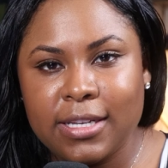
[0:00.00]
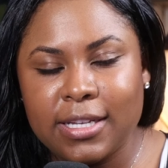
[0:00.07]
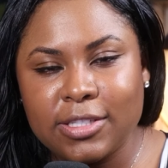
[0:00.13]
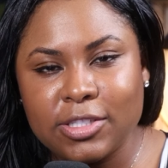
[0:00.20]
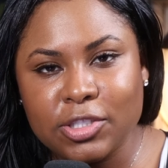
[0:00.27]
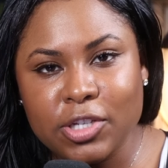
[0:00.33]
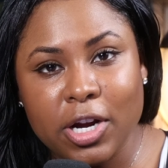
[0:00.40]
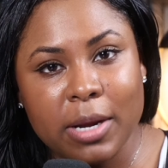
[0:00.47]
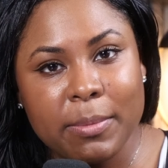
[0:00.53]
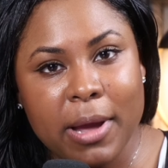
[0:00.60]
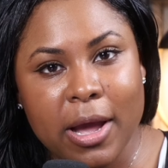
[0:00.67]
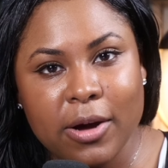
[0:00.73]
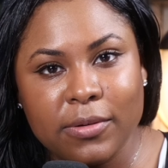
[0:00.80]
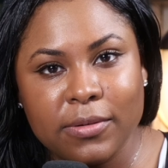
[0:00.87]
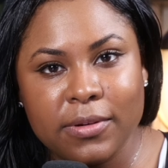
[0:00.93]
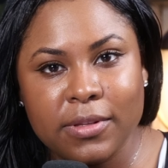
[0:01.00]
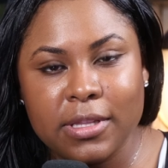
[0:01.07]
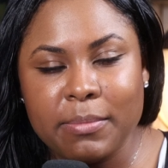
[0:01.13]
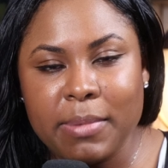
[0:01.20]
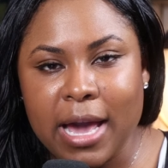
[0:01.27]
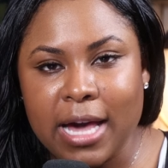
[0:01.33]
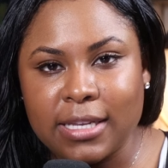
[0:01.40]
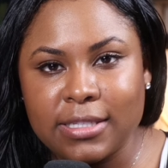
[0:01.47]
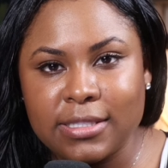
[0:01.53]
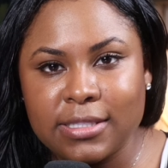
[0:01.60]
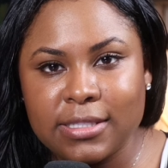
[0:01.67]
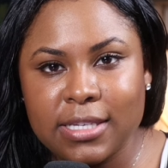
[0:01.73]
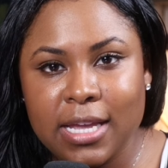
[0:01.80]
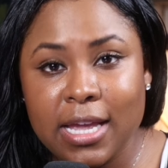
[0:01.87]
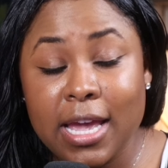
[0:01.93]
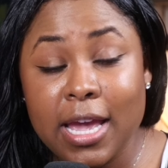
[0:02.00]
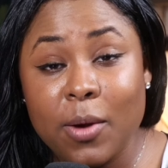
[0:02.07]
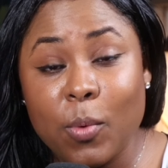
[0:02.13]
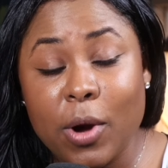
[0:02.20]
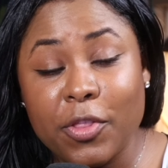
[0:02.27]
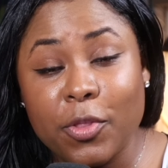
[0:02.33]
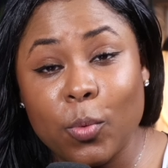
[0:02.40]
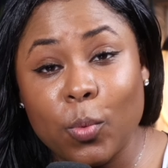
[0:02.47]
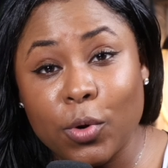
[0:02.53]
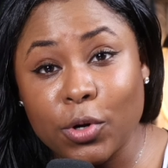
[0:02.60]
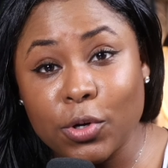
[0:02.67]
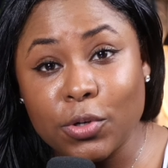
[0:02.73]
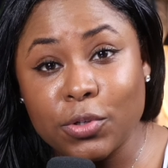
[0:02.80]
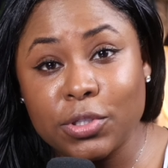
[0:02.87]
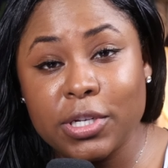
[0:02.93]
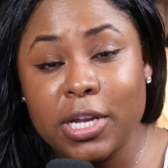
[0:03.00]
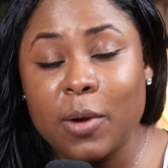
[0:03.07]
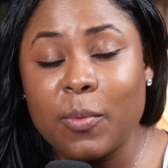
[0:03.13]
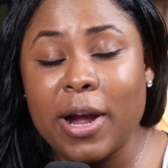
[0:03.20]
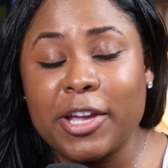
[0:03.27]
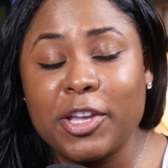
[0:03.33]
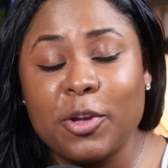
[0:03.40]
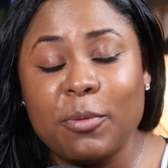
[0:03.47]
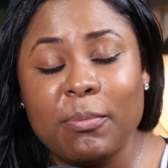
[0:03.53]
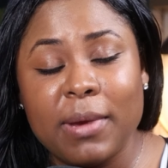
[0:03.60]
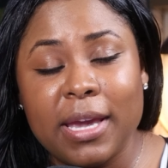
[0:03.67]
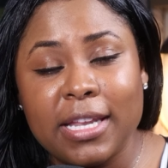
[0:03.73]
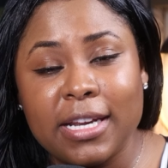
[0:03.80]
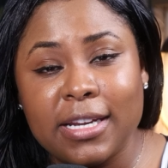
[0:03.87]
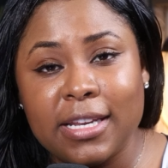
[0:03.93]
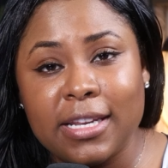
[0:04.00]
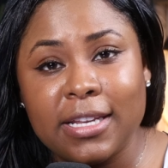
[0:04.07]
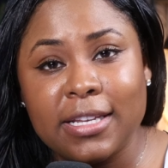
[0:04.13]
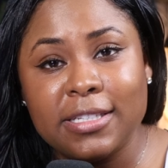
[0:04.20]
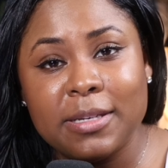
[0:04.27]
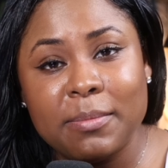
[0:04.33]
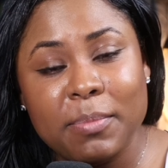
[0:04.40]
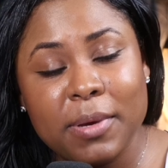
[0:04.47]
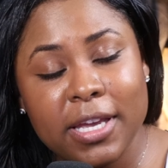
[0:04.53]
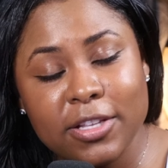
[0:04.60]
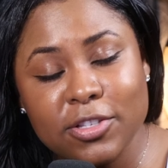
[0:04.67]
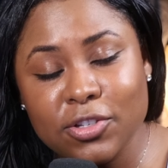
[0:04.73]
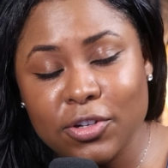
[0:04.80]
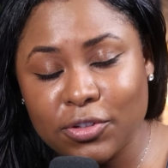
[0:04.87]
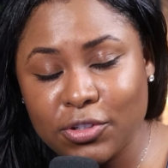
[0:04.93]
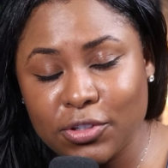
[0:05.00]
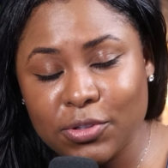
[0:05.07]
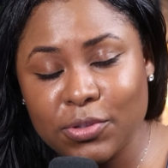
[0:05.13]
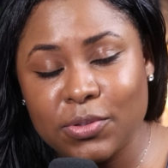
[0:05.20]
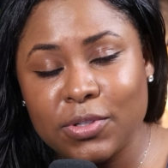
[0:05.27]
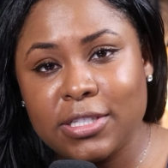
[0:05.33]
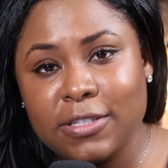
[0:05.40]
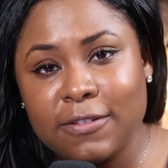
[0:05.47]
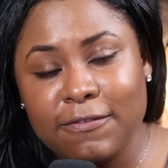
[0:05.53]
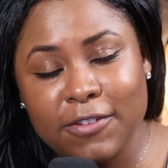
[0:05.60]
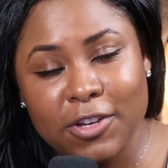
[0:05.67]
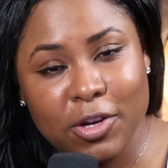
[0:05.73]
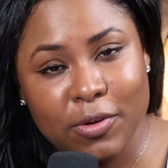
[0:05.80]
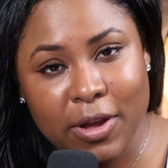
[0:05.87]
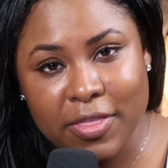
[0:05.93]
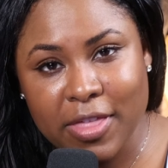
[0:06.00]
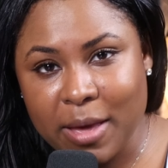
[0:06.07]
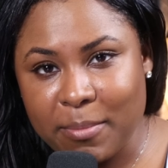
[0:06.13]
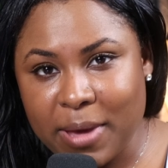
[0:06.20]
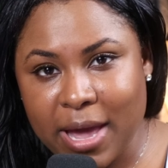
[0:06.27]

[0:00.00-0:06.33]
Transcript: Let's talk about the balance and why the world and why humanity depends on you to figure out that